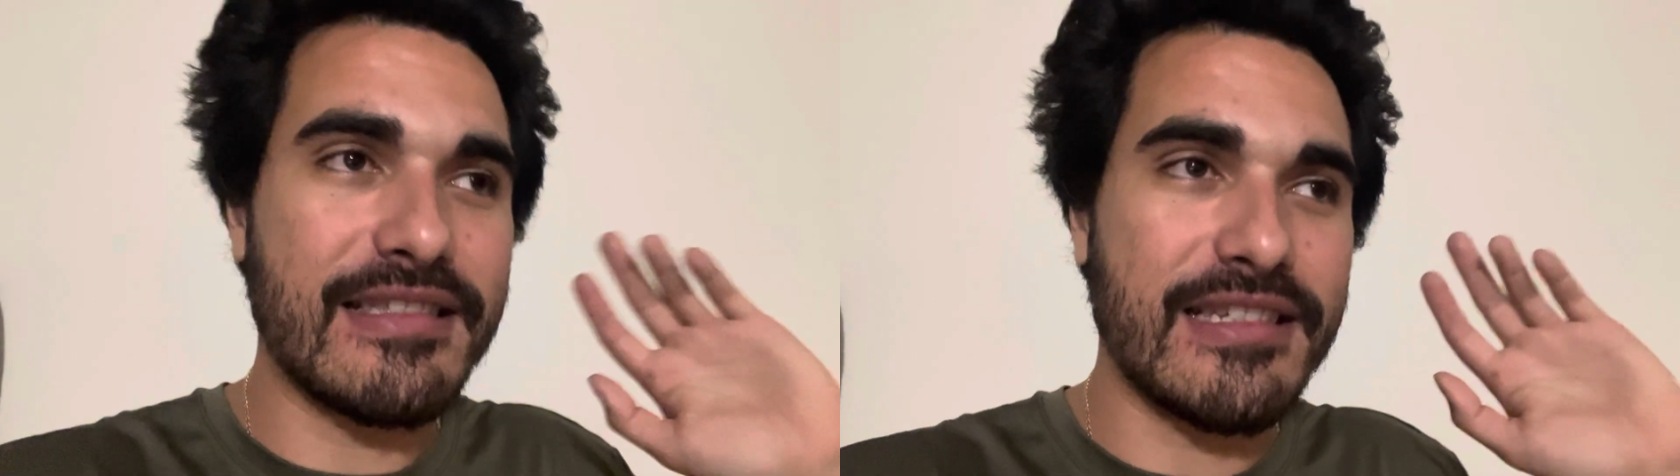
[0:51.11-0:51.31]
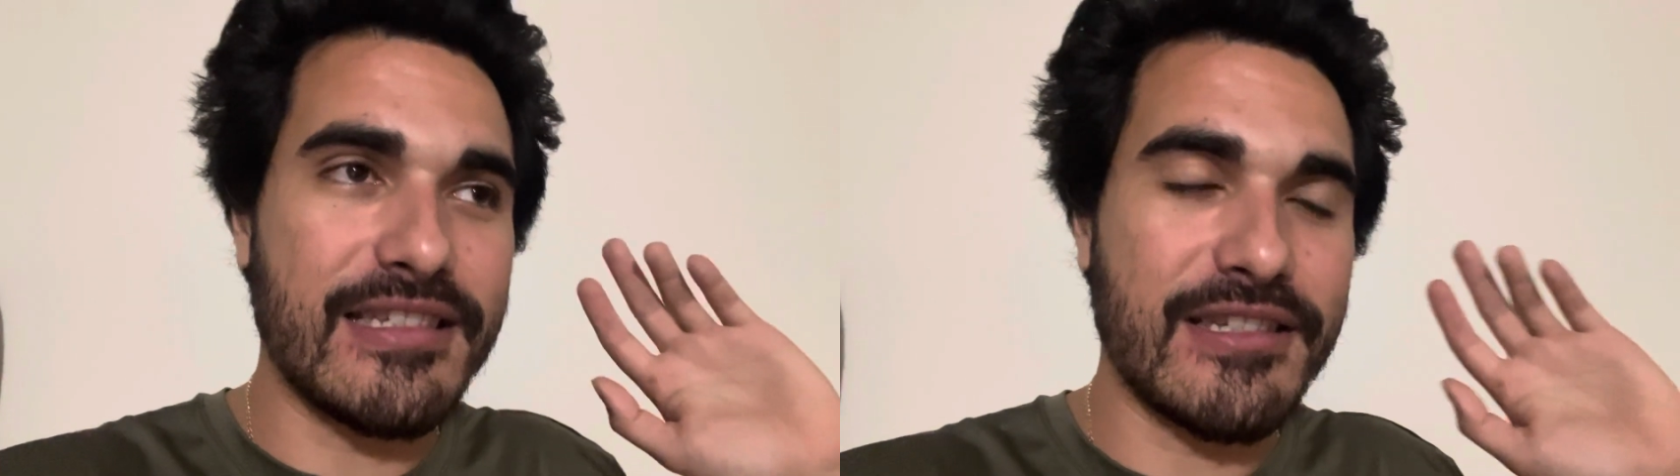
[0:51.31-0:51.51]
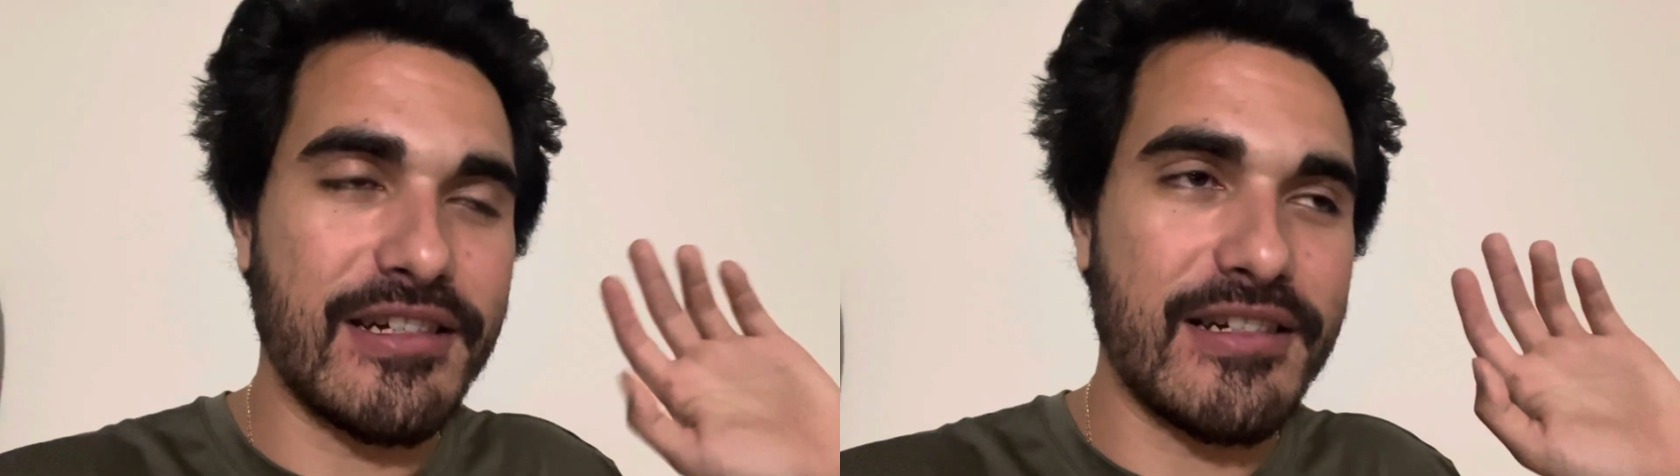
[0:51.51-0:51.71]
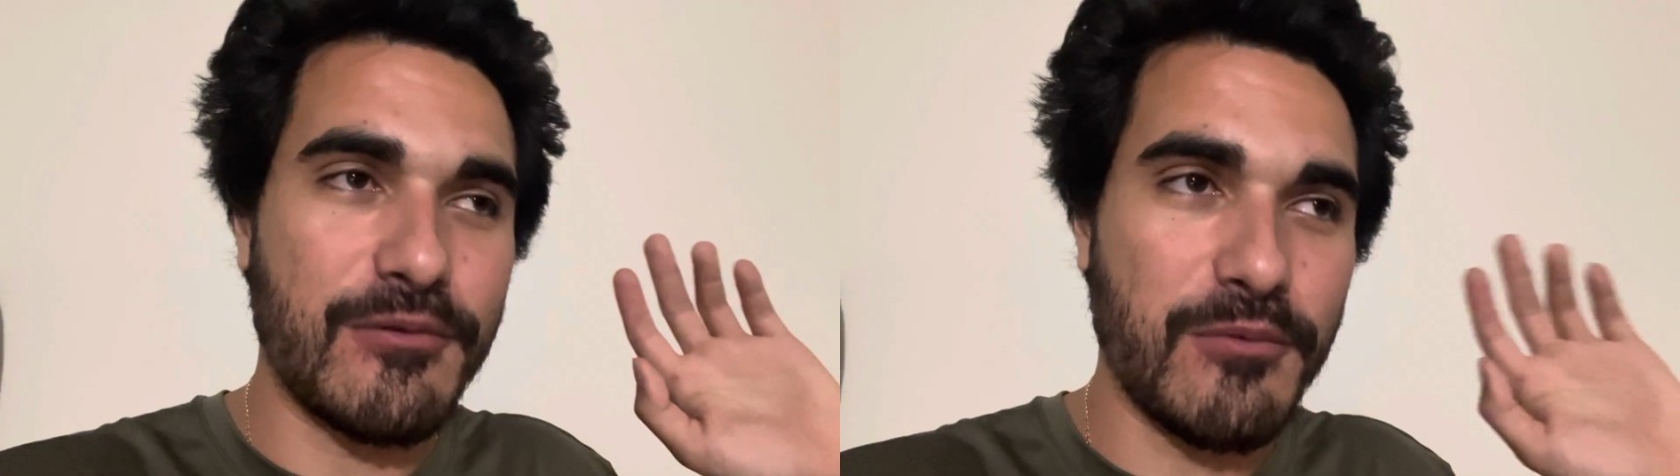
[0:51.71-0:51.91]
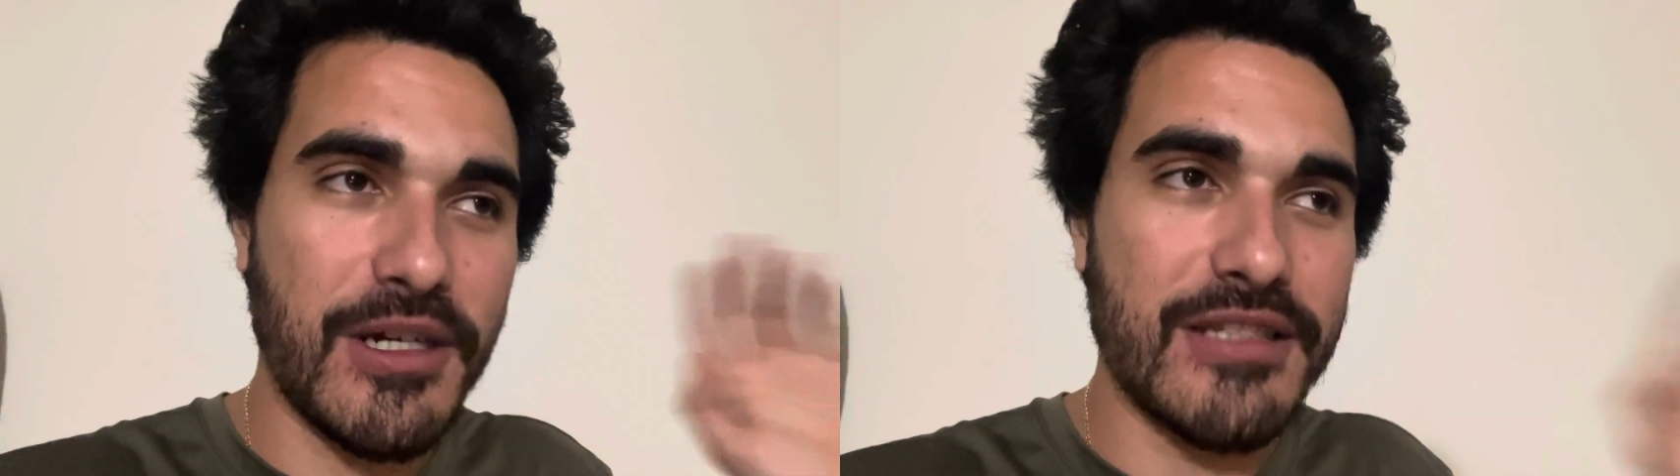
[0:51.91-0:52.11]
This is a
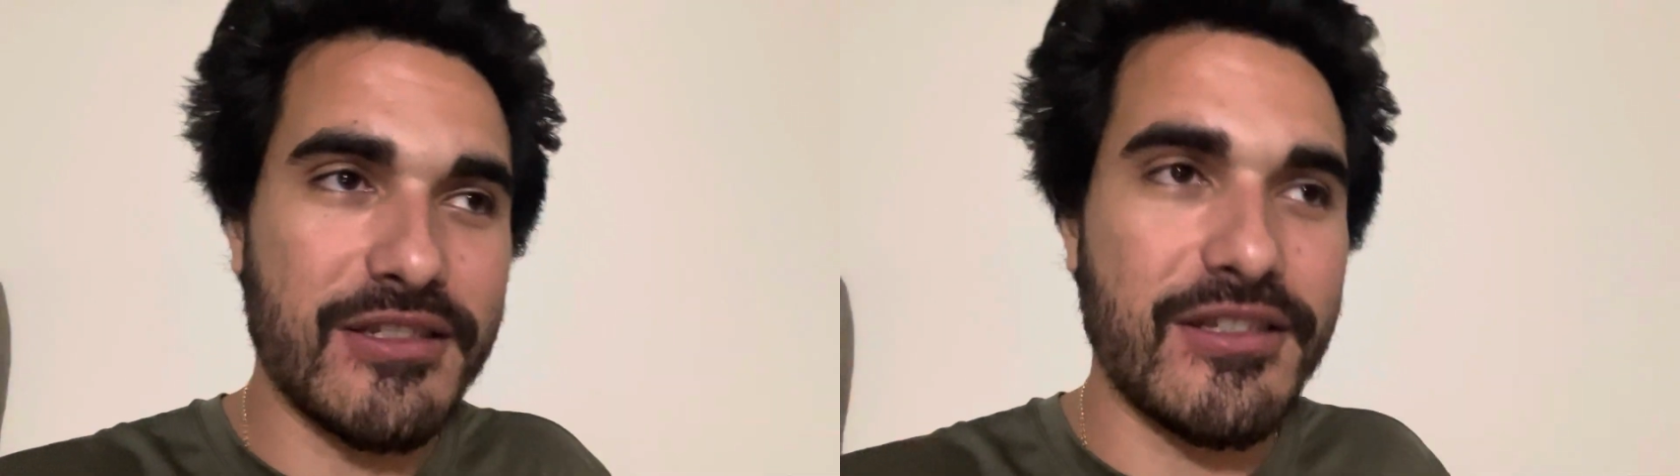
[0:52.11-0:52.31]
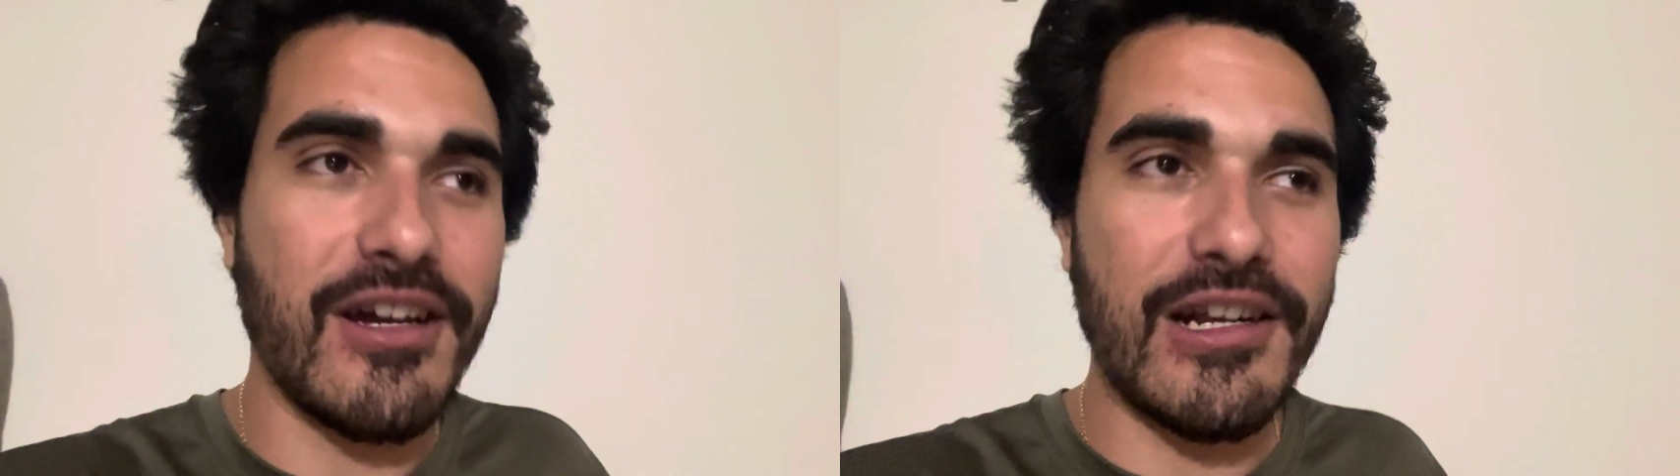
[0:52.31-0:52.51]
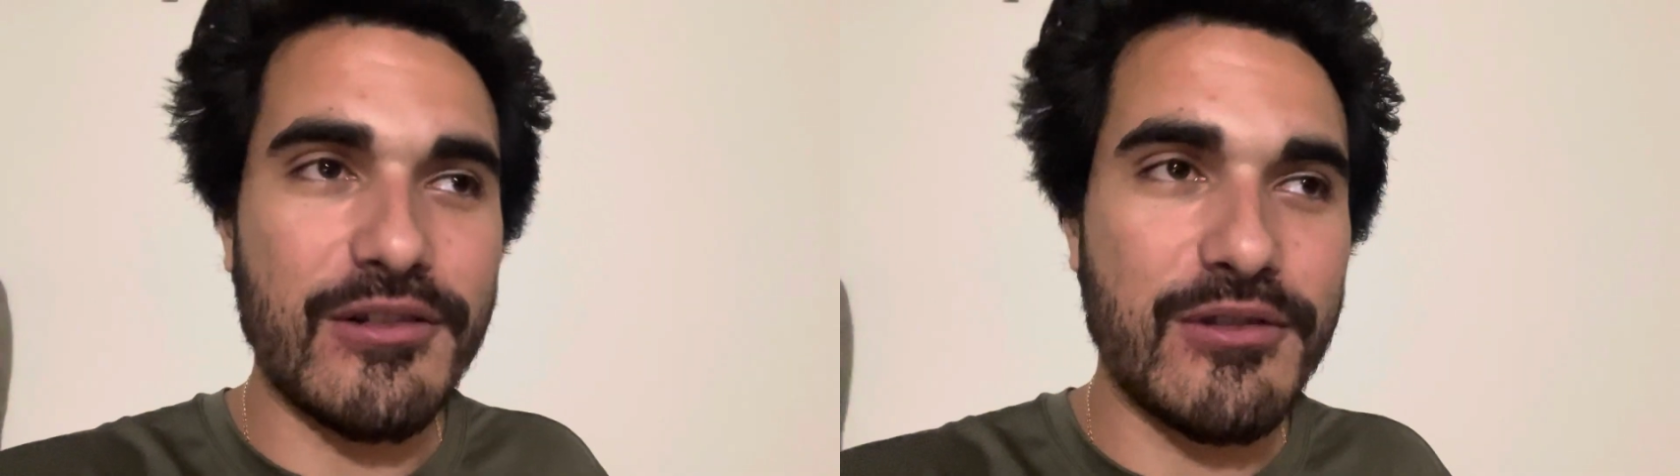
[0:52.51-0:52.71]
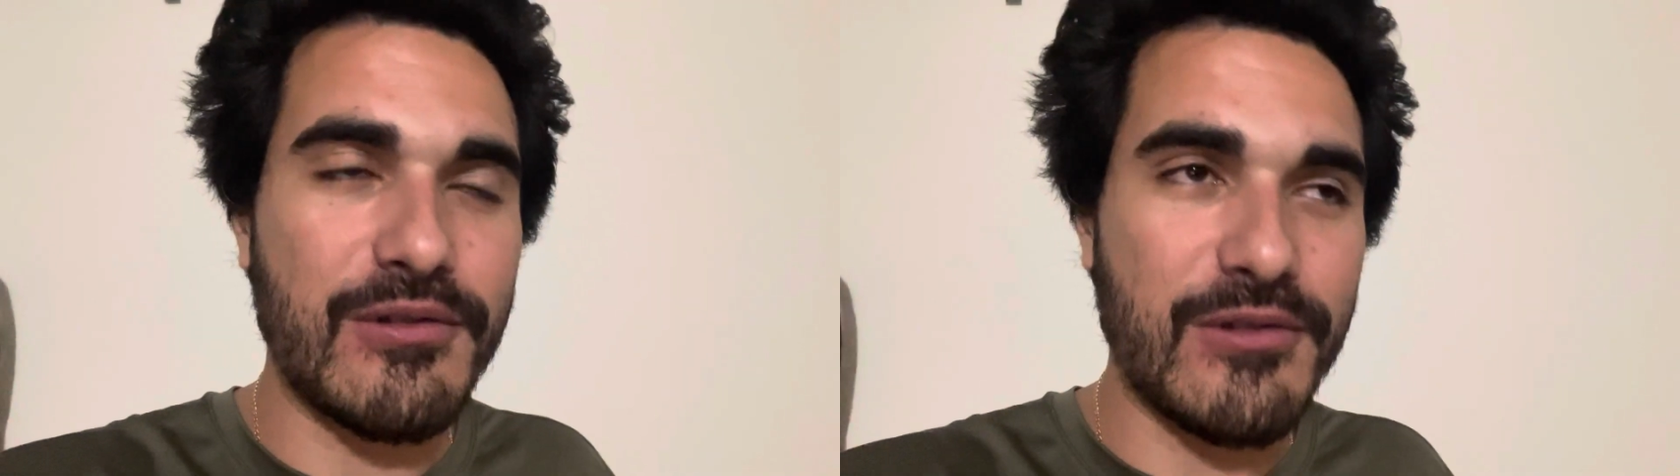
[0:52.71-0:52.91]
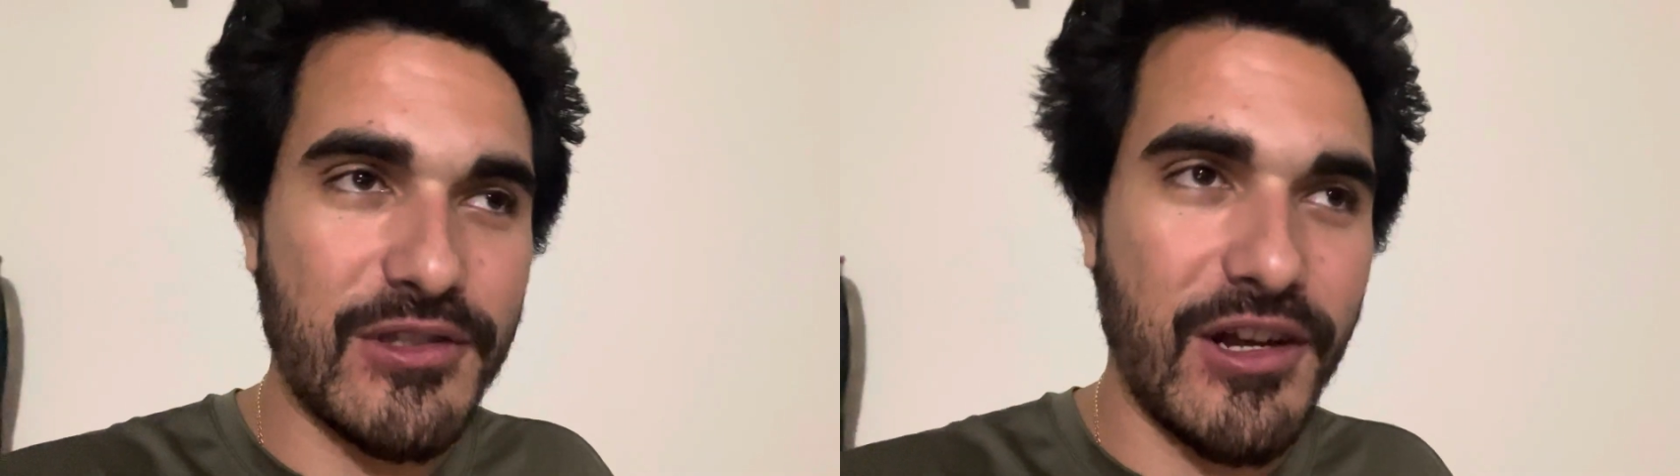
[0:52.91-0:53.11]
1 star, 2
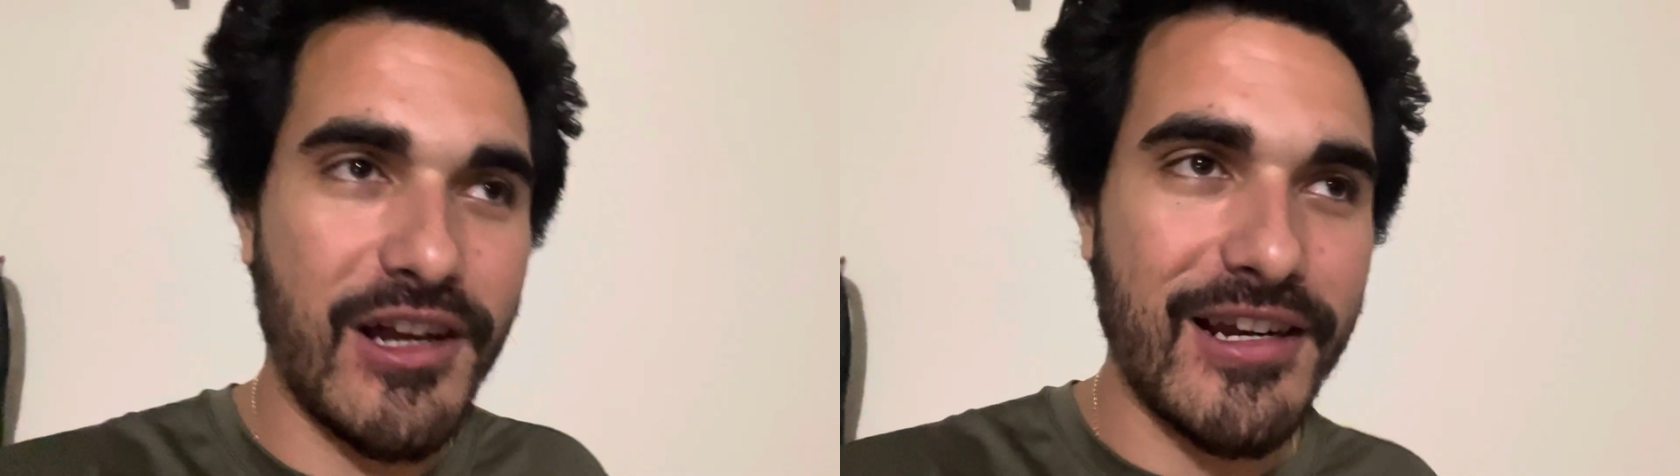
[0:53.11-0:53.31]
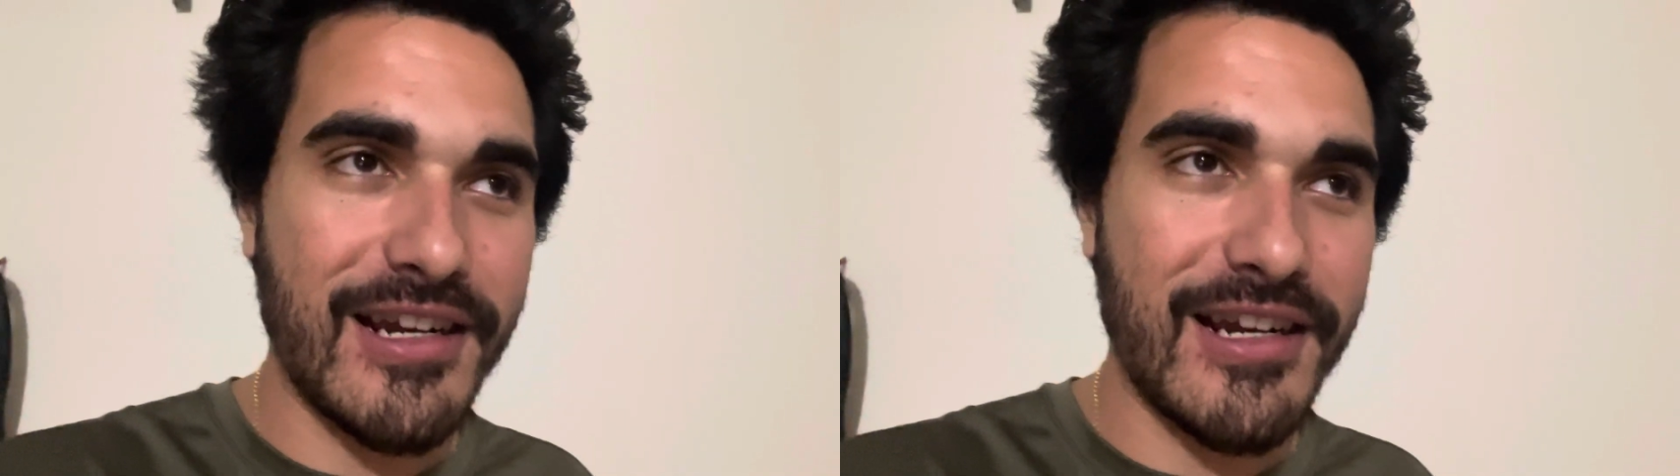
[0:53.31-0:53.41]
star.